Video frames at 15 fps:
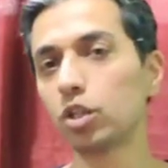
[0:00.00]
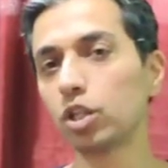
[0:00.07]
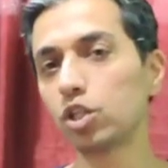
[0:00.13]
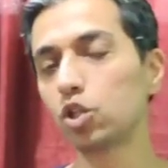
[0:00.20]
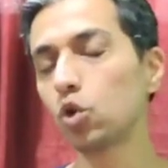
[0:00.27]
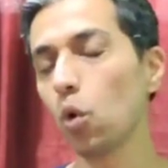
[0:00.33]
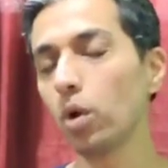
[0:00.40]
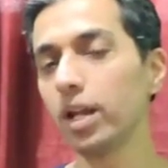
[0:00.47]
So,
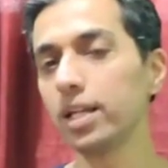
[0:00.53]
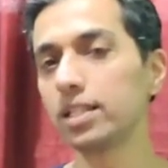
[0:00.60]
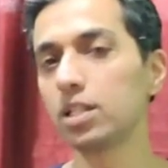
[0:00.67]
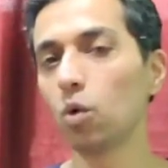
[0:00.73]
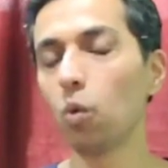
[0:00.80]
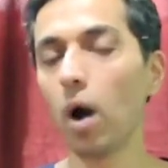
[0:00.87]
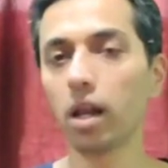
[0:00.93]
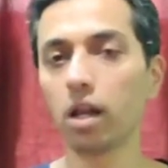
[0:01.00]
the soul
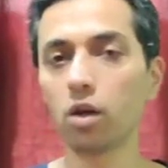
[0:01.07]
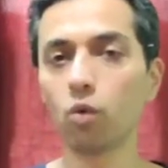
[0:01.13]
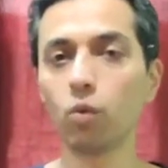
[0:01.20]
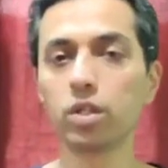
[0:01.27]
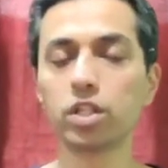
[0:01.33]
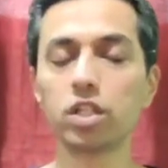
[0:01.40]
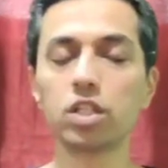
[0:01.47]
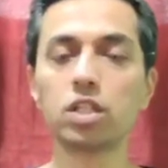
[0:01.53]
is the
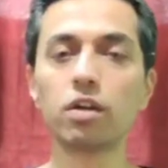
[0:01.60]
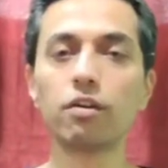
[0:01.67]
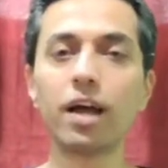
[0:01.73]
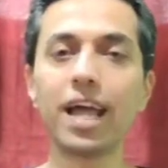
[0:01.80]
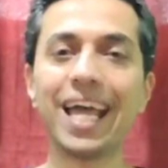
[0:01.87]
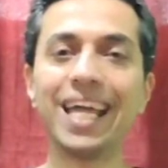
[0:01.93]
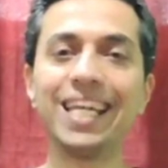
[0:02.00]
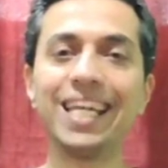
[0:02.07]
one which is the